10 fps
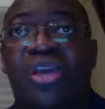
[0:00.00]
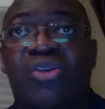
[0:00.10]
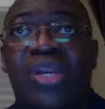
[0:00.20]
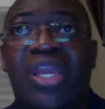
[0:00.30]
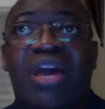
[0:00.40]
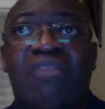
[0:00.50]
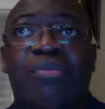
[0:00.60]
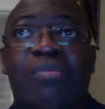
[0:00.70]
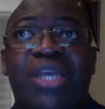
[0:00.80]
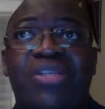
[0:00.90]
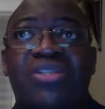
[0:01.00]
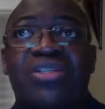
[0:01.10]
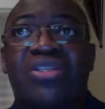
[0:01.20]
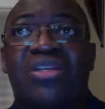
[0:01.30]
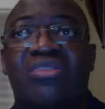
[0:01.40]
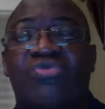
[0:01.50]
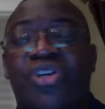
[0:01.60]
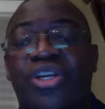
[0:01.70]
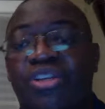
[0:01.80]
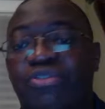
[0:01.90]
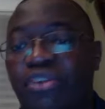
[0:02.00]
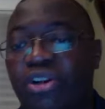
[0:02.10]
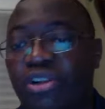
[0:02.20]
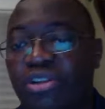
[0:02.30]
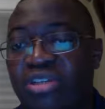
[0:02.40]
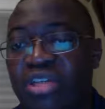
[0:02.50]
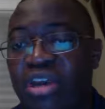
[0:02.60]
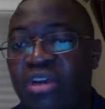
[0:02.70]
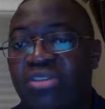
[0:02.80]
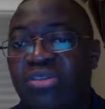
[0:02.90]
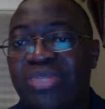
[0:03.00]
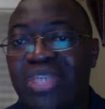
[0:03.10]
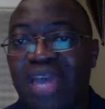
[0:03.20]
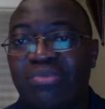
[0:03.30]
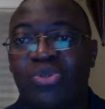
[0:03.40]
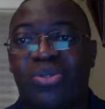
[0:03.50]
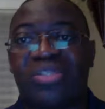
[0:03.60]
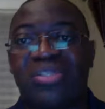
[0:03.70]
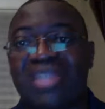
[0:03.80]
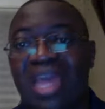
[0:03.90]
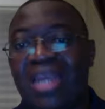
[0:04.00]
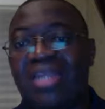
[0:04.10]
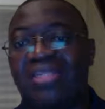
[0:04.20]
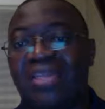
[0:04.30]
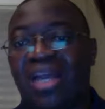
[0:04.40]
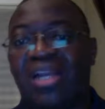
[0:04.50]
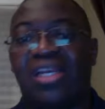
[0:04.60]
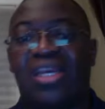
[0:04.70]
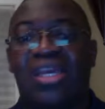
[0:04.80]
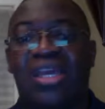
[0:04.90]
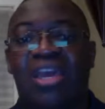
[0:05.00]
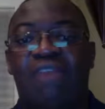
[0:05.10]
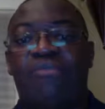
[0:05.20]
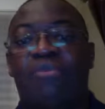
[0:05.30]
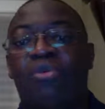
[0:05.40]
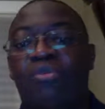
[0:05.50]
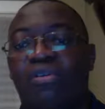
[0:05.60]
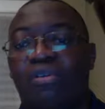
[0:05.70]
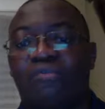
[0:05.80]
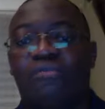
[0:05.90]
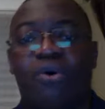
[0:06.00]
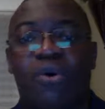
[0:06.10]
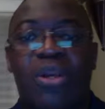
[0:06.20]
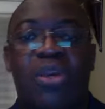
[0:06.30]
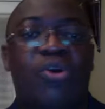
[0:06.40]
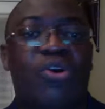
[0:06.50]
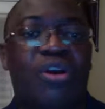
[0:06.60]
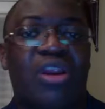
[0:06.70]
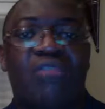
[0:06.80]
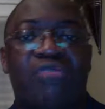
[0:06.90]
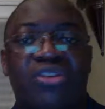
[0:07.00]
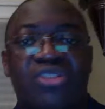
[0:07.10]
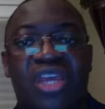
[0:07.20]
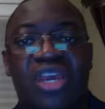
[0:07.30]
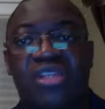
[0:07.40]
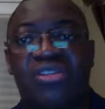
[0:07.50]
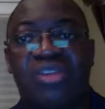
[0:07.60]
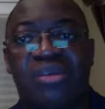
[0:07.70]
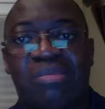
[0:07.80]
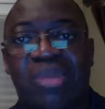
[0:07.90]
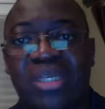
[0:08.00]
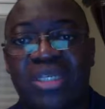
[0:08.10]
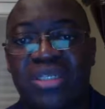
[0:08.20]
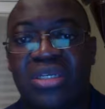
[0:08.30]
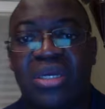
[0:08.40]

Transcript: They already have the basics, and it's very difficult sometimes to understand exactly if you're moving them forward or if they're staying at the same place.